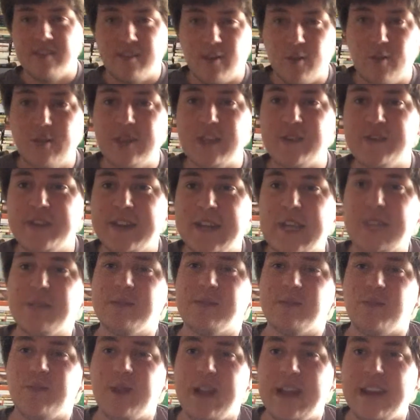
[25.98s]
all these videos
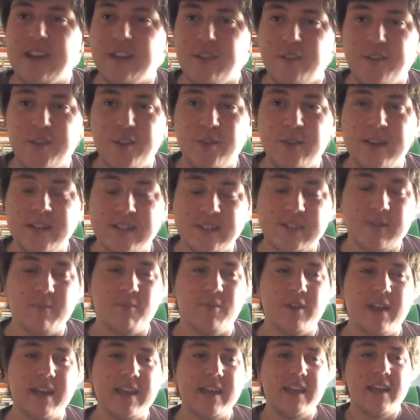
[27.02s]
must be related to food in some
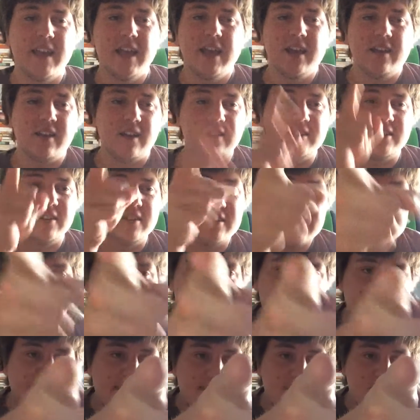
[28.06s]
way. Got to look at
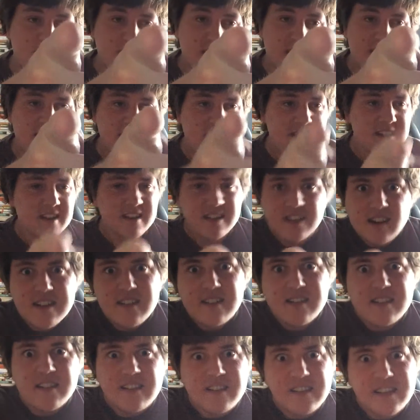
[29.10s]
the camera. Got
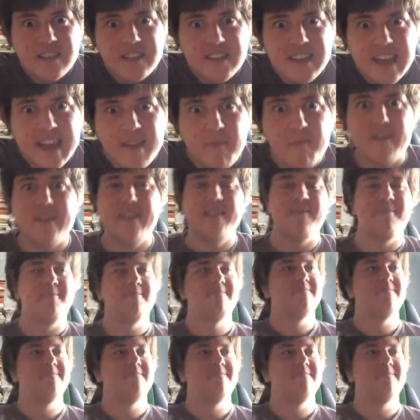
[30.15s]
to look at the camera.